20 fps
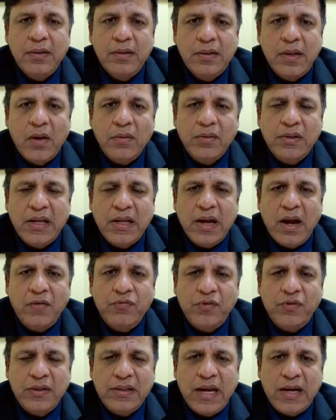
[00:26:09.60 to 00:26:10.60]
Now, then
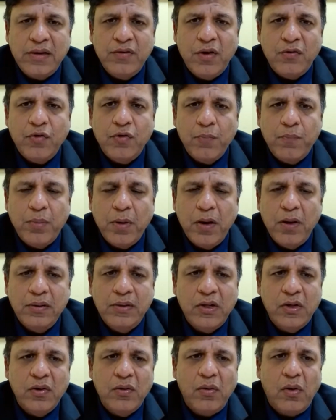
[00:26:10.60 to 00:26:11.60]
after that, you have to,
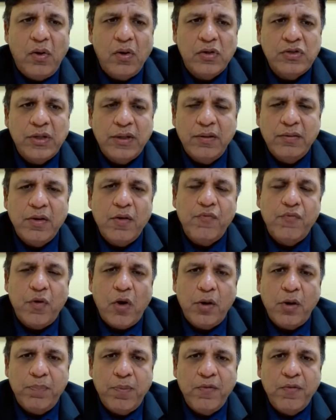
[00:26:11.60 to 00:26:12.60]
also give the
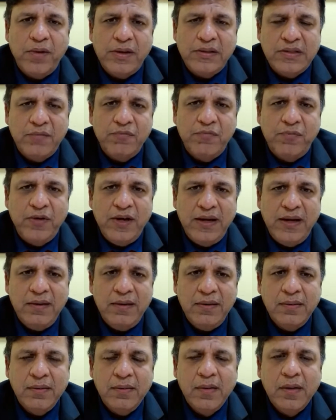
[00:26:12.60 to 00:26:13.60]
fraud prevention fee,